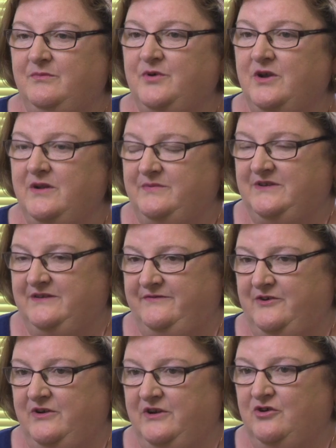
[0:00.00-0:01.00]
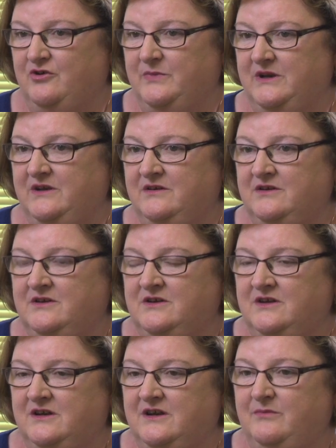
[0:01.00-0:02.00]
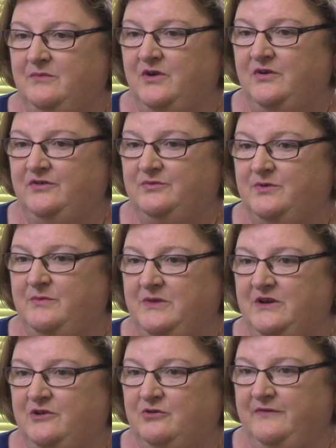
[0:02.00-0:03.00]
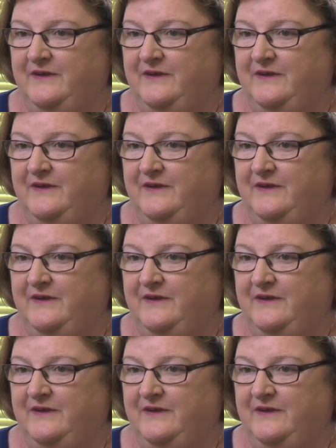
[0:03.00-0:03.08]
Prolapse is very common. Most women who have